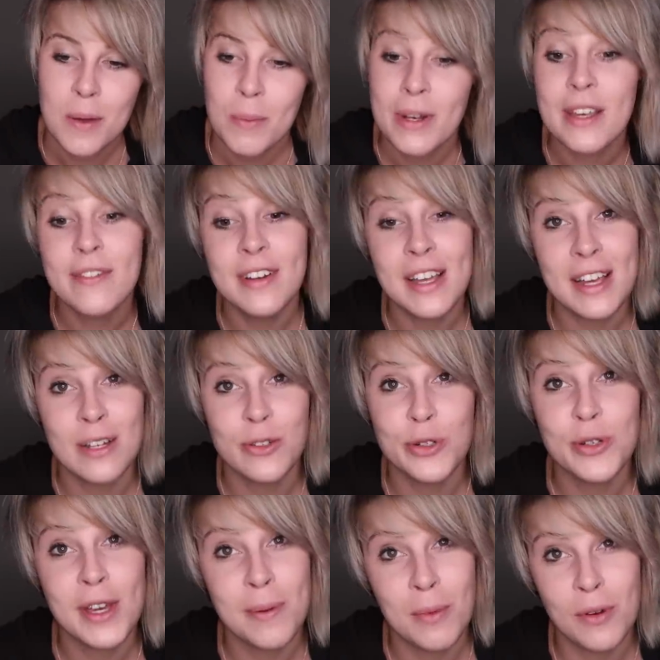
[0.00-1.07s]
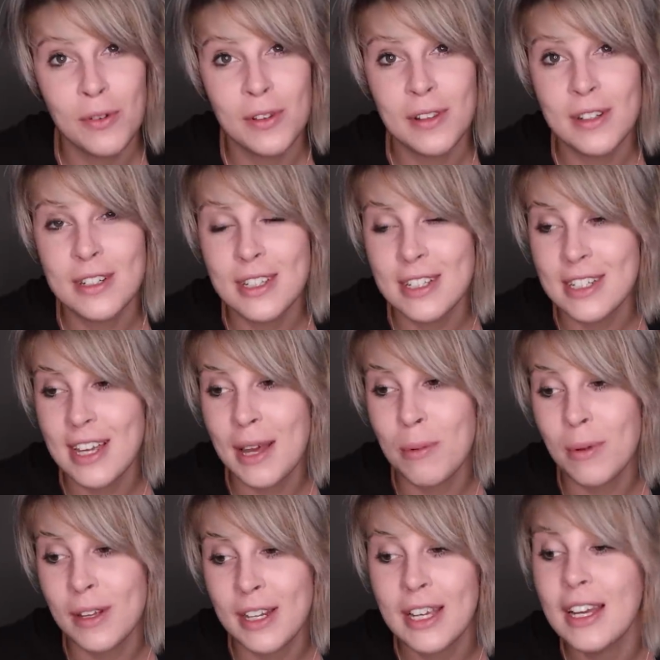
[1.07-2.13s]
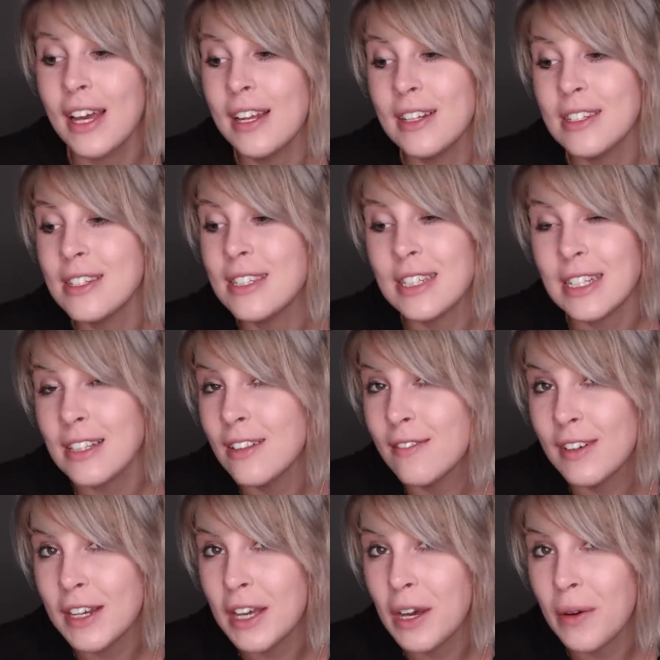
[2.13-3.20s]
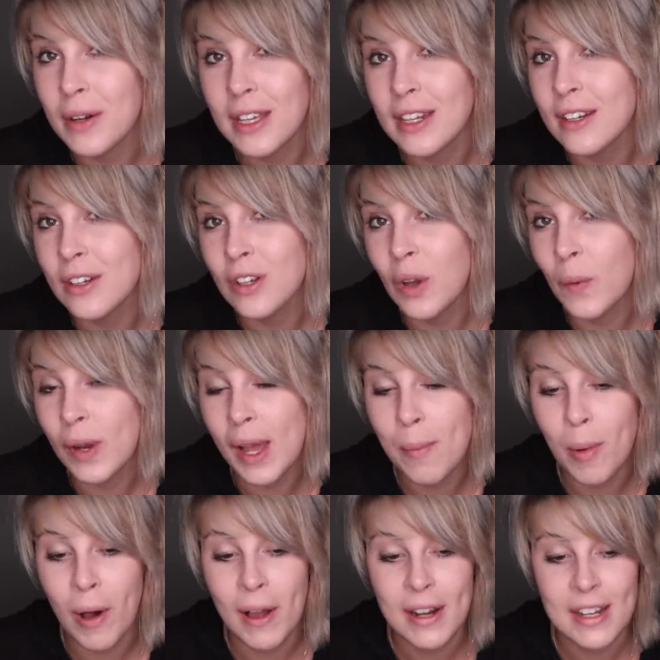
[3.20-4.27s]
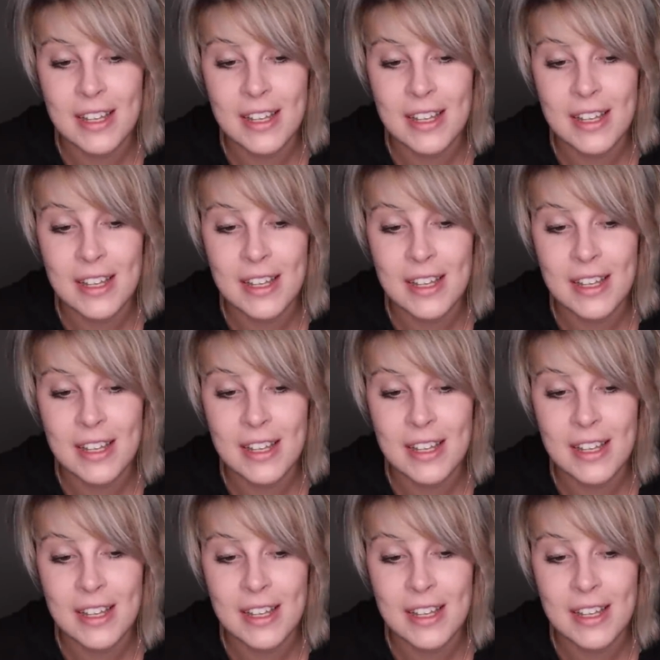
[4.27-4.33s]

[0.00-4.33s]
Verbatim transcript: But even Andrew came over and looked at the table and he hadn't seen the video and he didn't know what I bought.